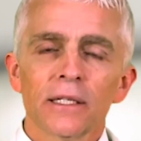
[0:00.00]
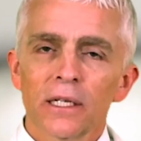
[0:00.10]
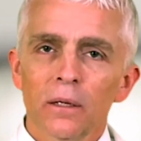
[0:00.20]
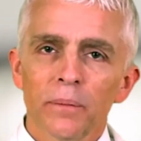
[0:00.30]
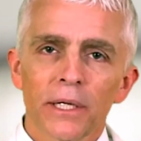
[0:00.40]

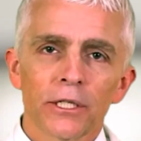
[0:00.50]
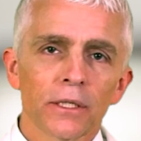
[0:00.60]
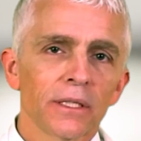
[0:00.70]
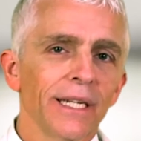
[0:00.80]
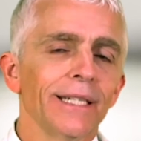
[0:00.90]
tell
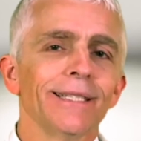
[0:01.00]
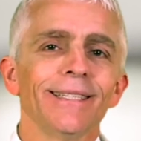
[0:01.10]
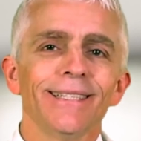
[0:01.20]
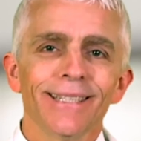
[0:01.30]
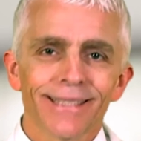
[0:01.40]
patients, it's a
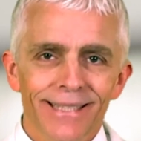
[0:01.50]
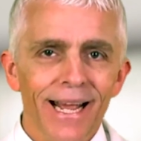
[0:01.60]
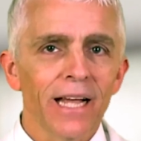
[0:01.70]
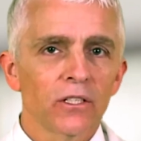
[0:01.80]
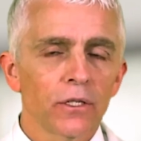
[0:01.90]

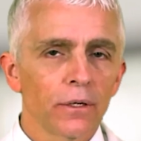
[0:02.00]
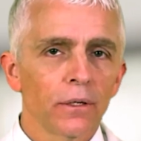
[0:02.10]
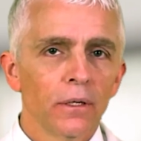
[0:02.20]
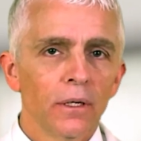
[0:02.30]
disaster.